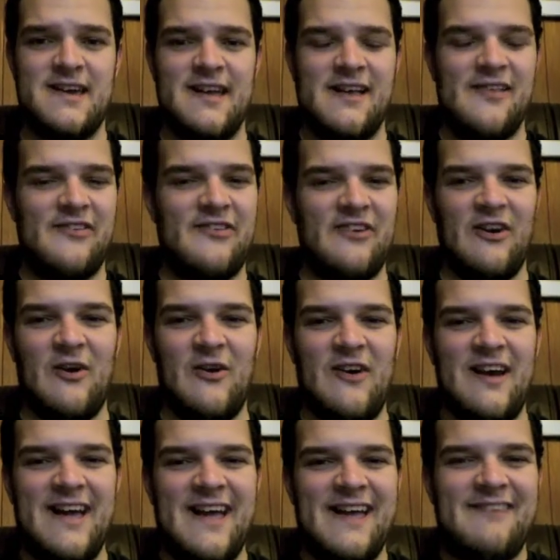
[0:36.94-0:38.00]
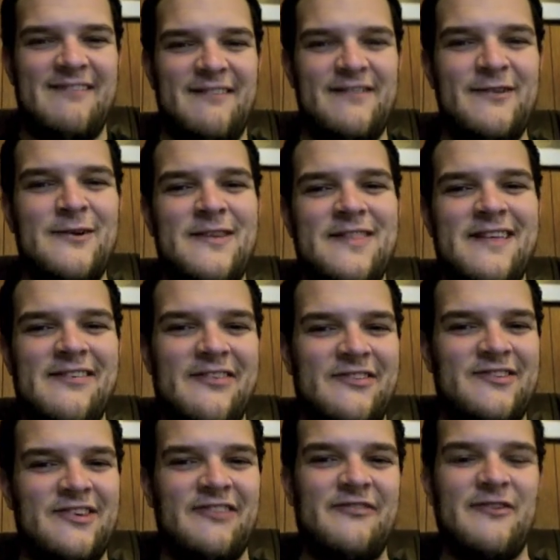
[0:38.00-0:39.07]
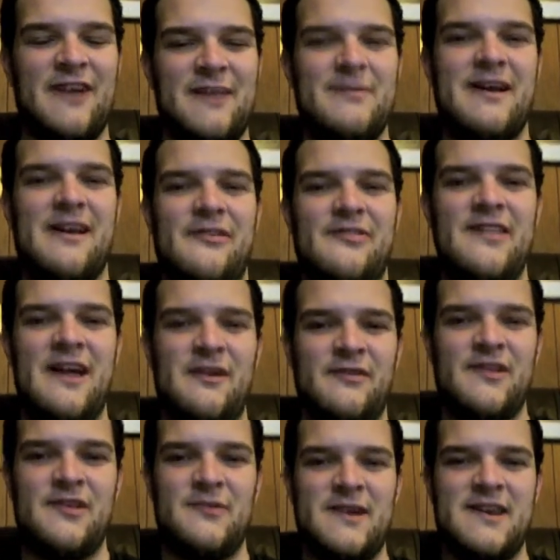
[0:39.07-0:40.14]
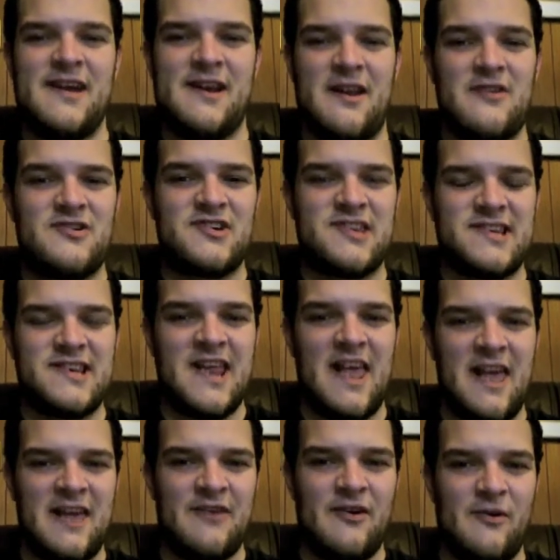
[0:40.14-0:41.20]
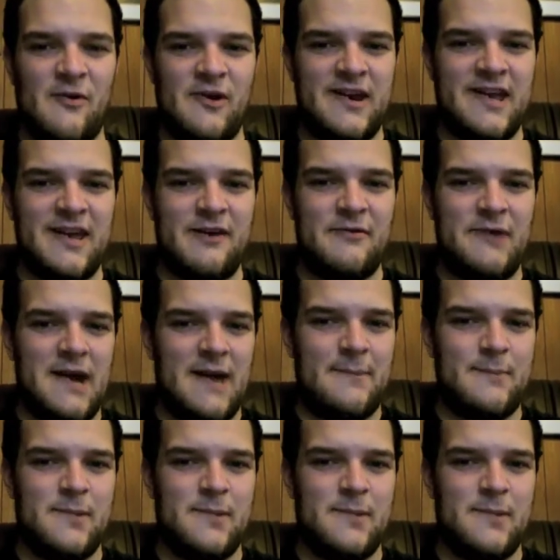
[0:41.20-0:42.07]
So, reviewing this is just funny because not only do I not understand or get rap,